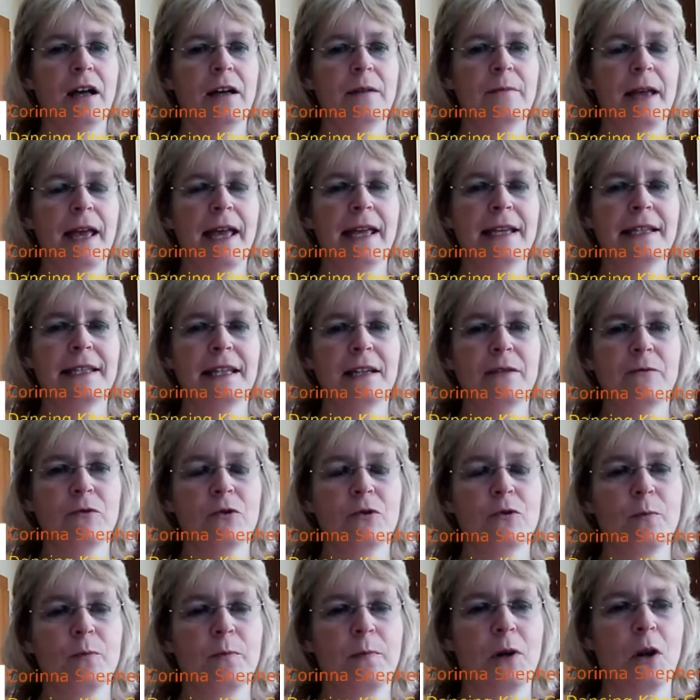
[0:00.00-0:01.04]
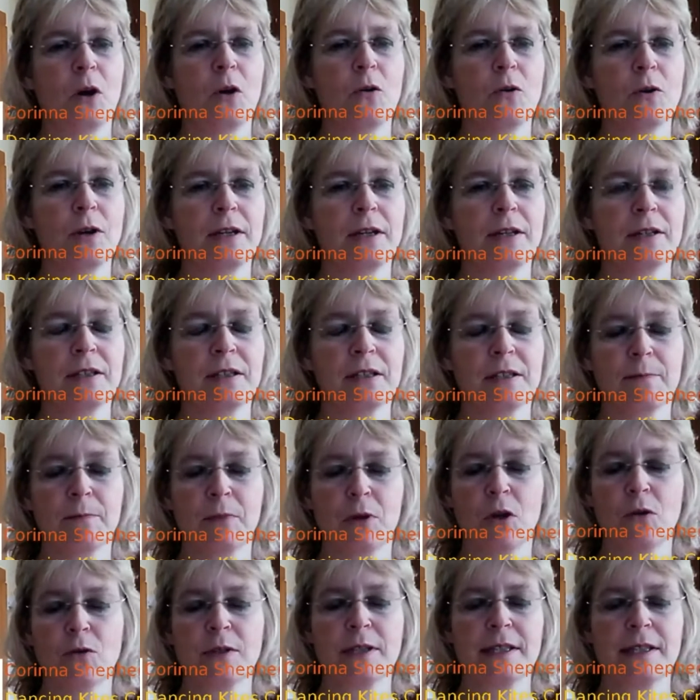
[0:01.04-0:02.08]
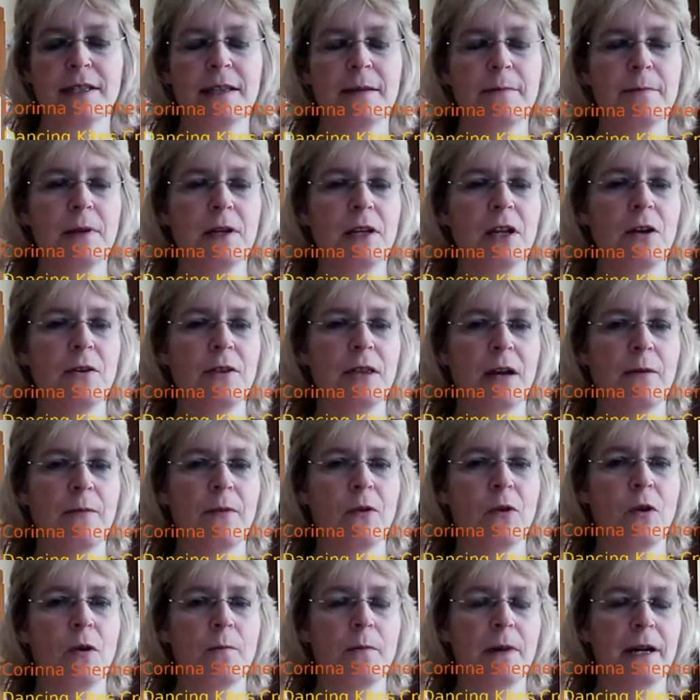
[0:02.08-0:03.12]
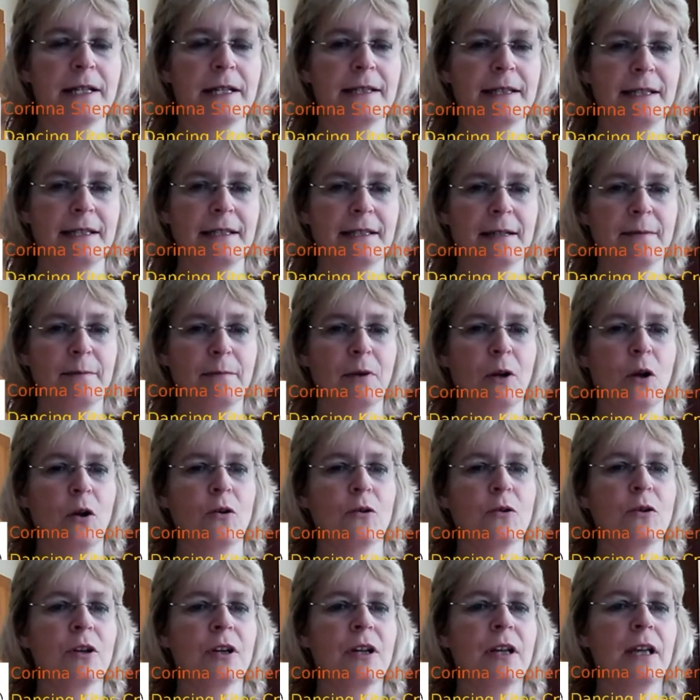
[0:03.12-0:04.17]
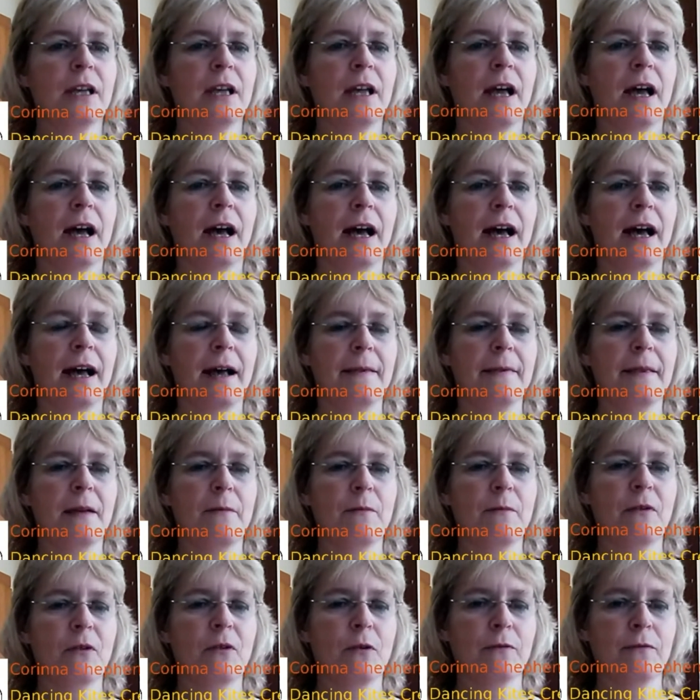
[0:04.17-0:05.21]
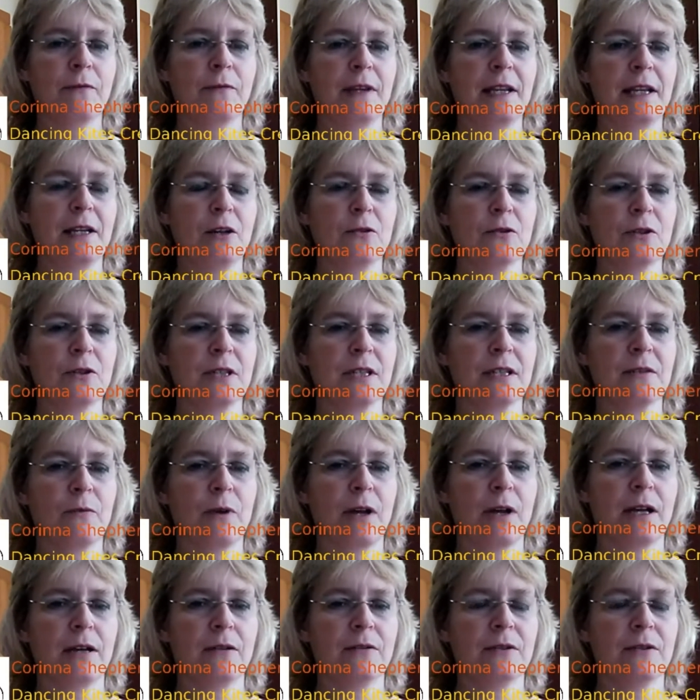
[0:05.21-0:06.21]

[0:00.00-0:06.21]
heading called blogs, and then below that we've got my existing blog, and then we've got vlogs as well.